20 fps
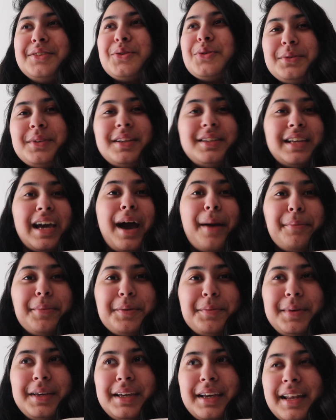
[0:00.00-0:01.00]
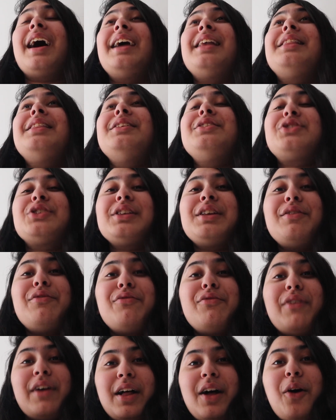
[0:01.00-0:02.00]
So they tapped me and I literally
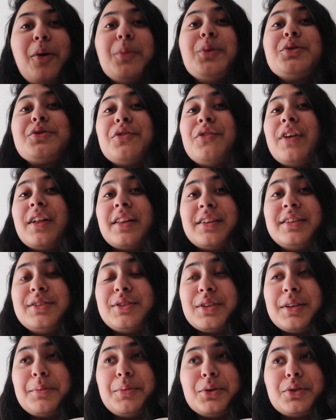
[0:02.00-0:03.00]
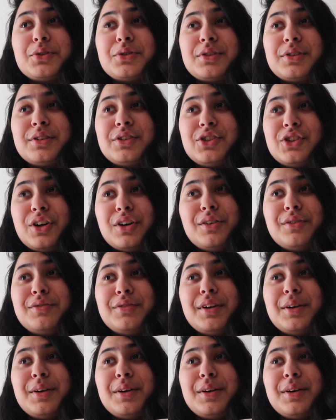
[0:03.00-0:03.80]
fell, almost fell into the bookshelf.